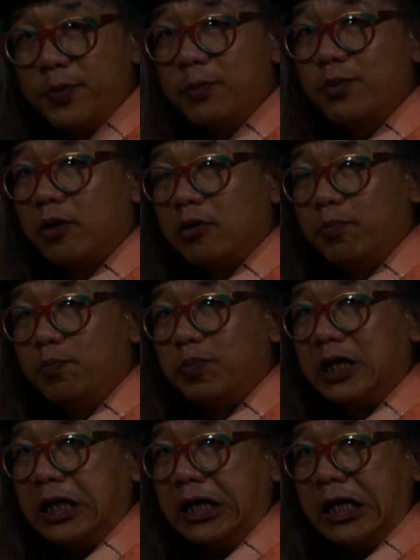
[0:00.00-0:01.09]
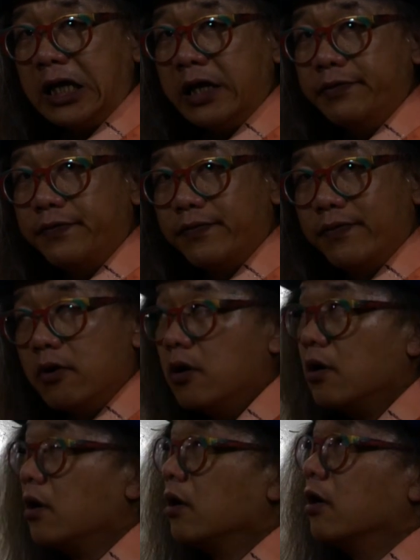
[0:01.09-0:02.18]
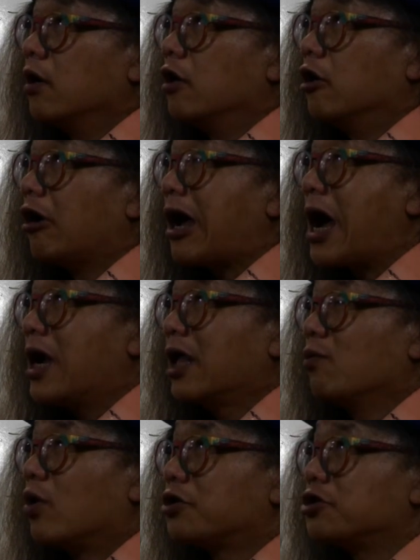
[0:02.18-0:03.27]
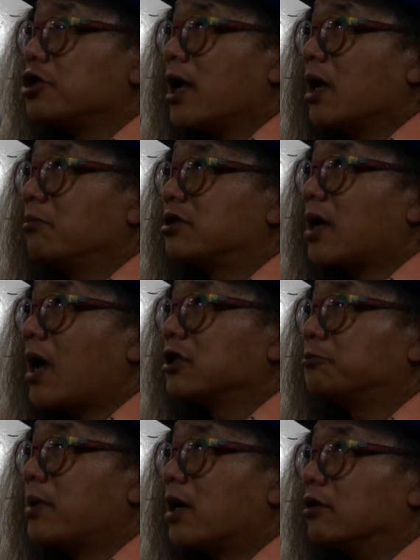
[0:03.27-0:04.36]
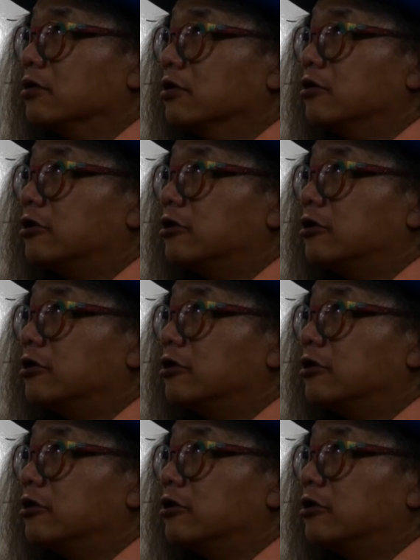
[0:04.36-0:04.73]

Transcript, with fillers: people believe higher wattage amp sounds better.